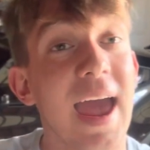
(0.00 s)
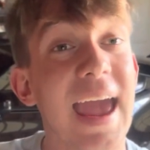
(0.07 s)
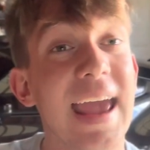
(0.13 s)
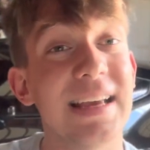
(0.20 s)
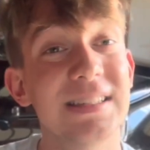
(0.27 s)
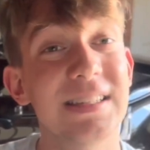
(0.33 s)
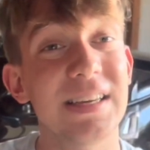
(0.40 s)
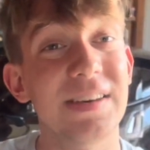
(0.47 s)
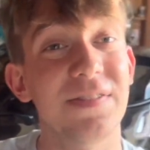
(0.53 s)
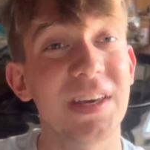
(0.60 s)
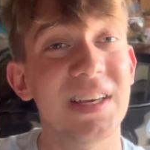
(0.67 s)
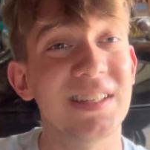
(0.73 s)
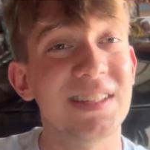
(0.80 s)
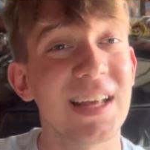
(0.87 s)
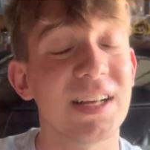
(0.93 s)

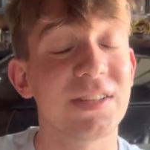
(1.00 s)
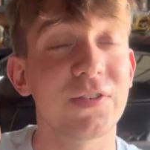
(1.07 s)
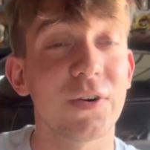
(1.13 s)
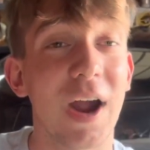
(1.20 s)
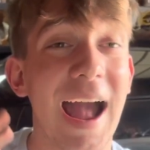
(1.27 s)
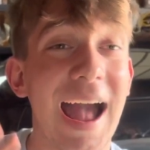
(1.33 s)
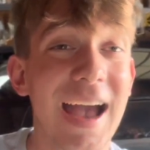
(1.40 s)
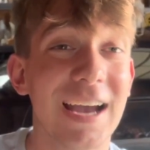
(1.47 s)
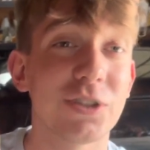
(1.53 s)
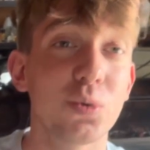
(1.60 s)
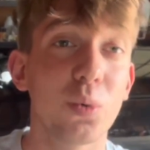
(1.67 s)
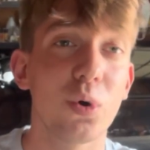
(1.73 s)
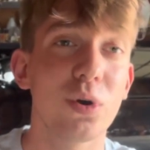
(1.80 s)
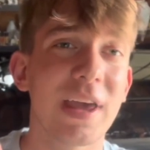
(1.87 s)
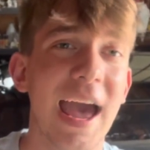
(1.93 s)
ACV stands for
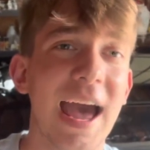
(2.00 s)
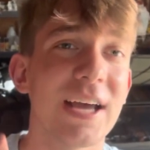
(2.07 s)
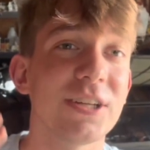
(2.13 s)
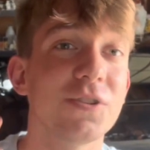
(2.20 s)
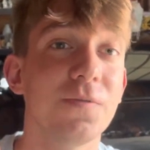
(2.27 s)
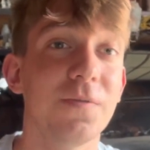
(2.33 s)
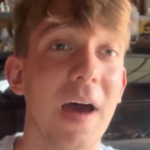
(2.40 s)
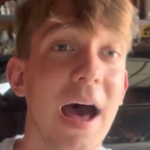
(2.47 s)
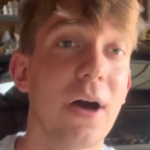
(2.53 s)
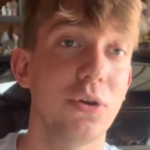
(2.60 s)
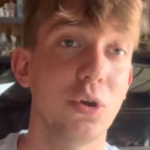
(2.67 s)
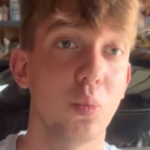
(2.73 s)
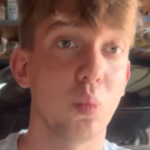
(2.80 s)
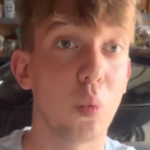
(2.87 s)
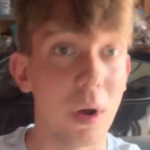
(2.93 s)
actual cash
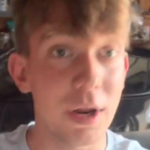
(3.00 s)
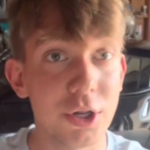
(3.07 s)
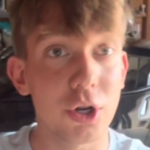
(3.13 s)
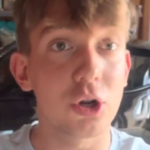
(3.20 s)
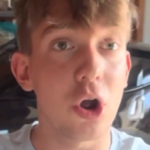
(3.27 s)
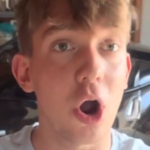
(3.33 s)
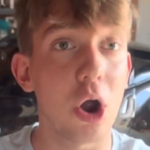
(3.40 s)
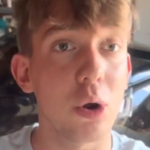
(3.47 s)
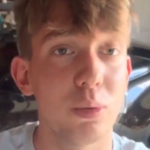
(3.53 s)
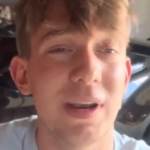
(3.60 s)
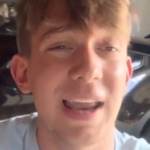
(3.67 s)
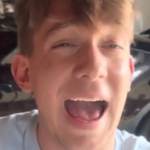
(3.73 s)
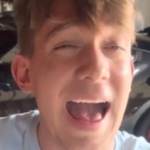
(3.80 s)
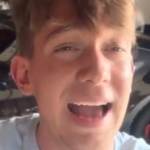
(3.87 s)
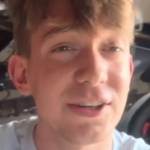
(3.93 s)
value, what your car
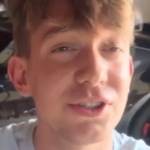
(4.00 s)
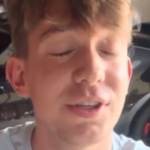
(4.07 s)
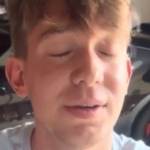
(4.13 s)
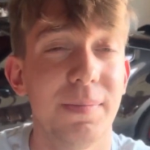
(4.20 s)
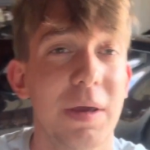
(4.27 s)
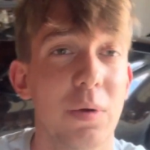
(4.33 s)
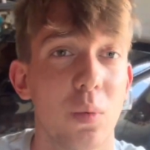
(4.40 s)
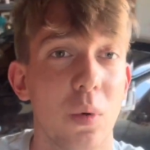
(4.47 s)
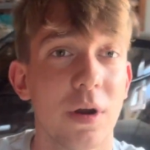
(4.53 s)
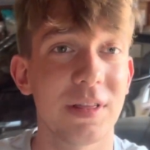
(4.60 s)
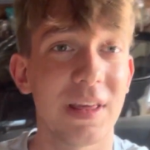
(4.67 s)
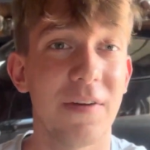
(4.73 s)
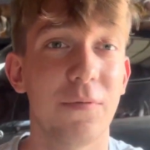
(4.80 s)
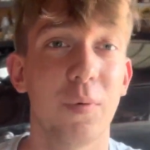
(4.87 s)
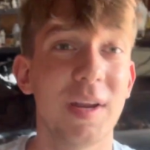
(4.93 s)
would actually be worth
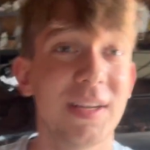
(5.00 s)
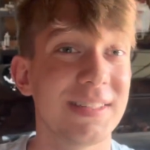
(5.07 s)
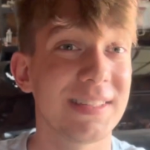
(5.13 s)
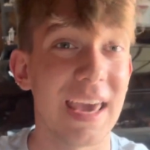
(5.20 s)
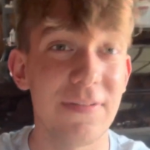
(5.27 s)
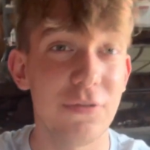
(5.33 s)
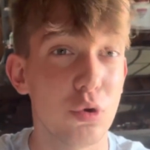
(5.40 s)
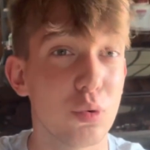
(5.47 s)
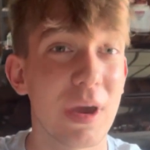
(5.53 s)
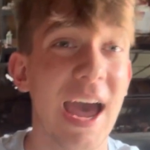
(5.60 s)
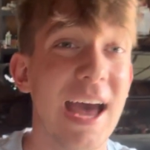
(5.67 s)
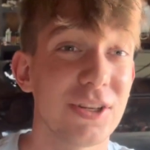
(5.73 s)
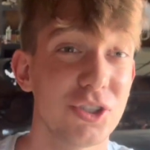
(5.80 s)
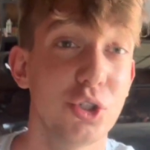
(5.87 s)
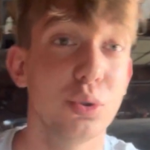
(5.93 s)
if we just gave you
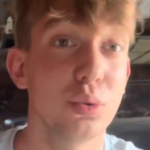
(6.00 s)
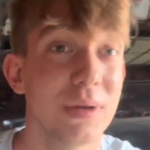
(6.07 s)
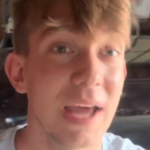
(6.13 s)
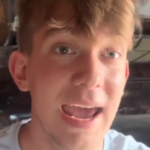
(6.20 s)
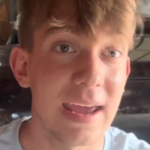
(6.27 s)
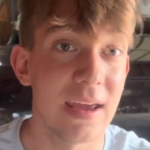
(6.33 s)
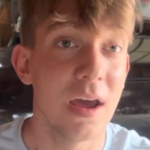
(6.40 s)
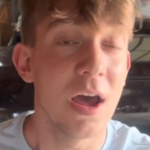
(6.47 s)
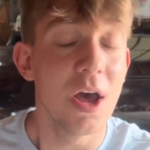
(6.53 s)
cash today.